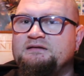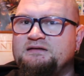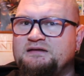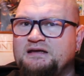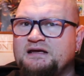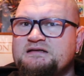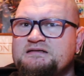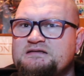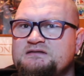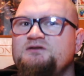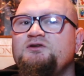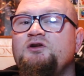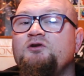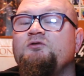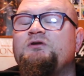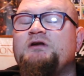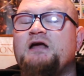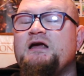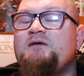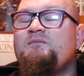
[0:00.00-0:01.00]
this
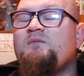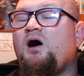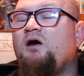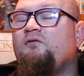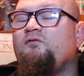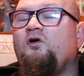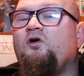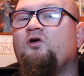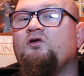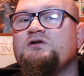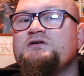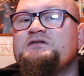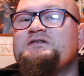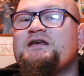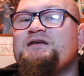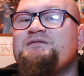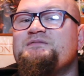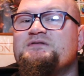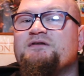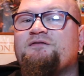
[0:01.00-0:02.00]
new team of Ogres
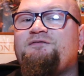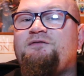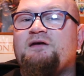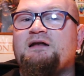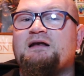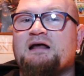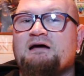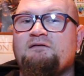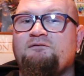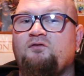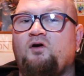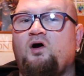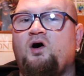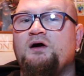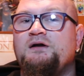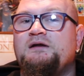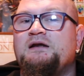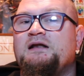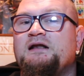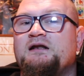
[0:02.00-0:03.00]
seems to fill that
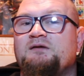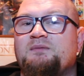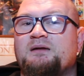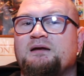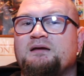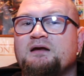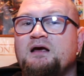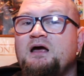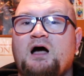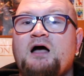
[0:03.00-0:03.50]
void a little bit.